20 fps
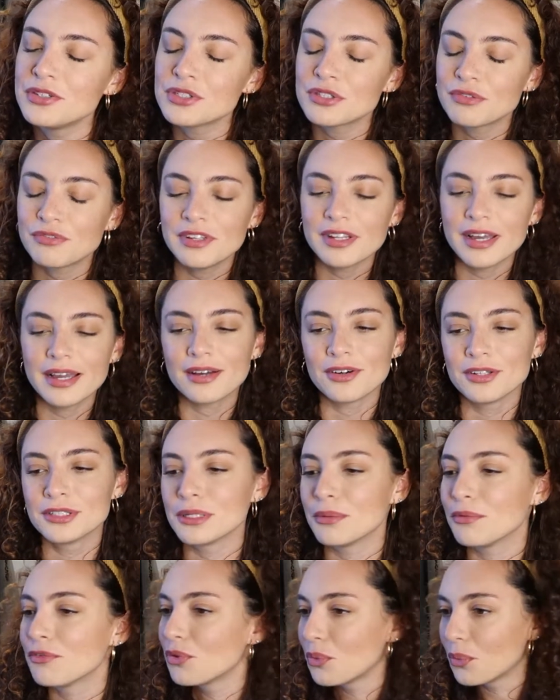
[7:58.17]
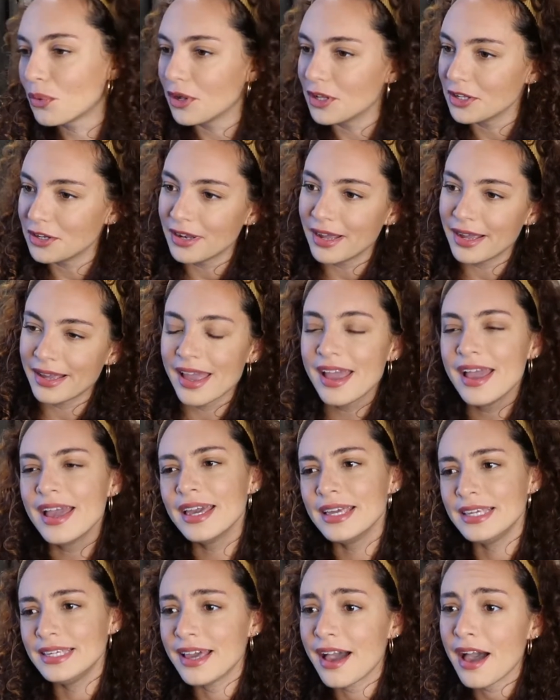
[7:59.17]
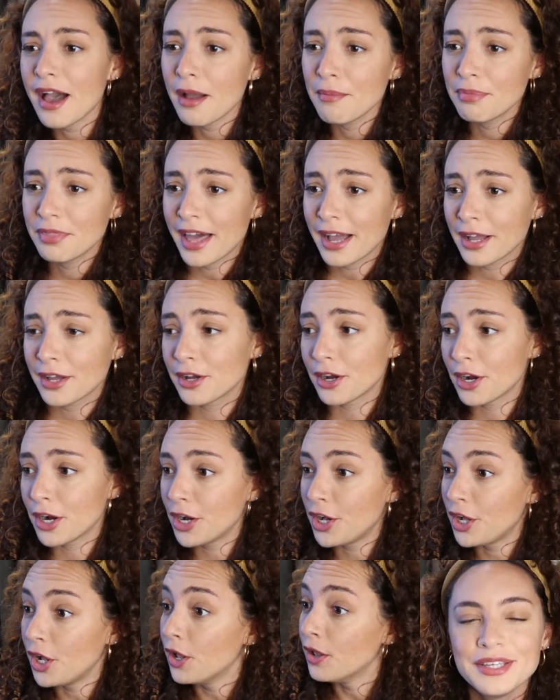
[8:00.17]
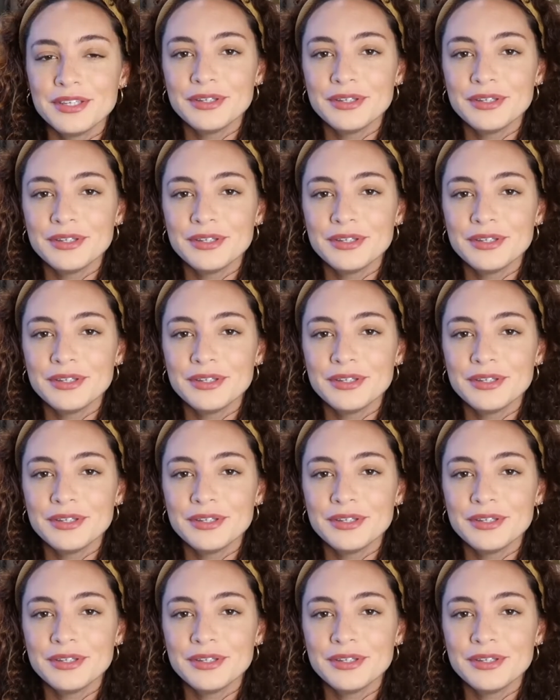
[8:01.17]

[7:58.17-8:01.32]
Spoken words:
just feel like on top of the world. You're like, yeah, I'm that girl.